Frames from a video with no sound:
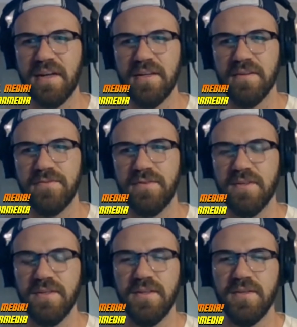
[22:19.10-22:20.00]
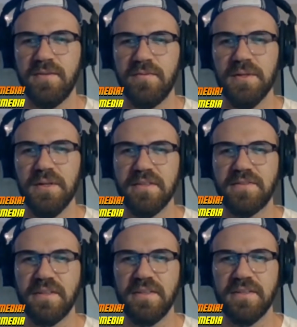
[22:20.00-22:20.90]
then have
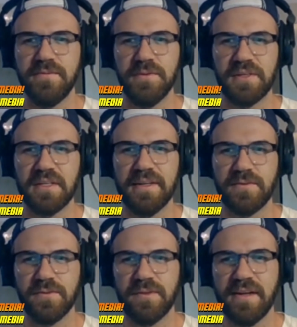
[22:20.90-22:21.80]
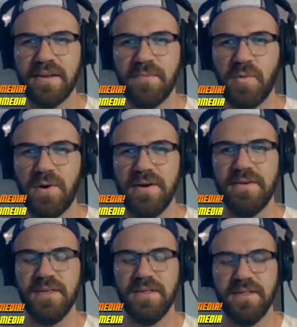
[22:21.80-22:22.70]
realized that he didn't really connect with that anymore.
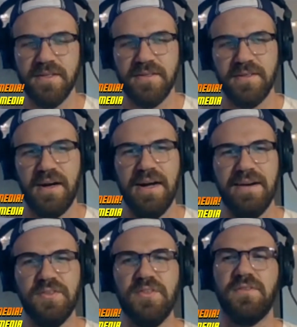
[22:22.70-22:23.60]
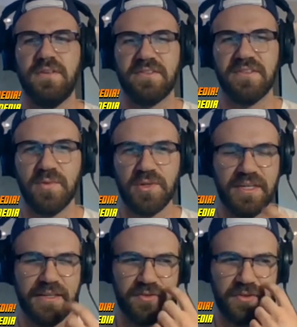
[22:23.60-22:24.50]
And I have a similar
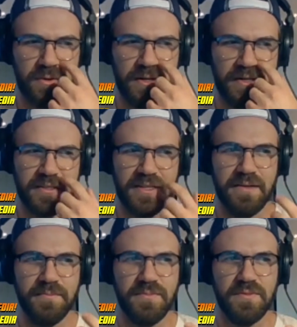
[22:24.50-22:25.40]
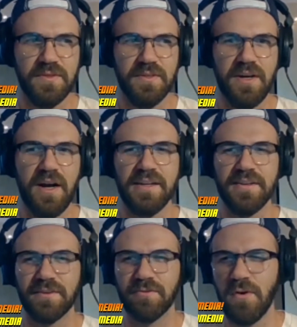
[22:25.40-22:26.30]
kind of story, except I
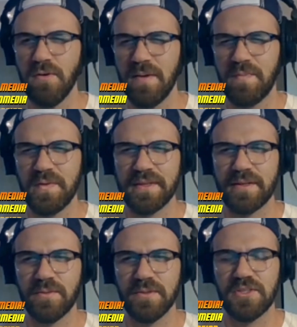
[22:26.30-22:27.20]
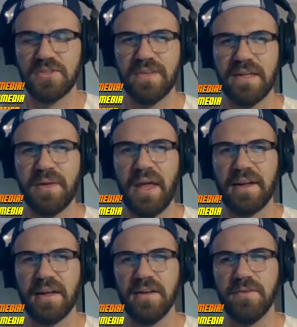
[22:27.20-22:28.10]
didn't grow up in like a religious family. I
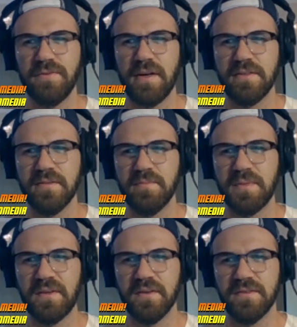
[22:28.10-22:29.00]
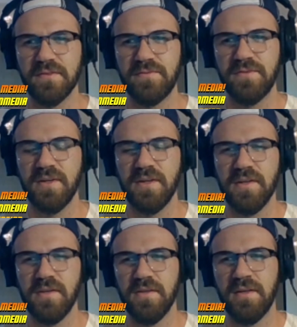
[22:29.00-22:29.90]
kind of found it because of
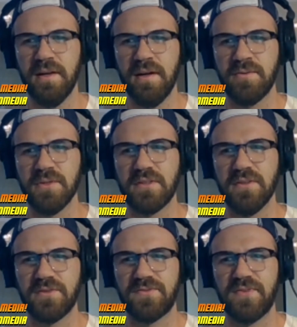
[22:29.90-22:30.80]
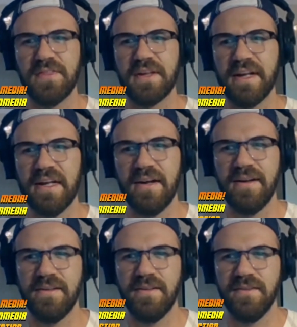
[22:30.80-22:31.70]
a really close friend that I
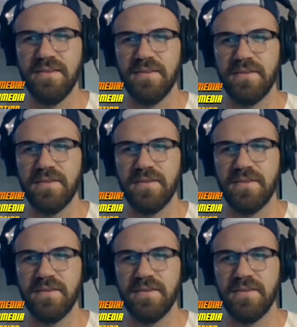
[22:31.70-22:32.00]
had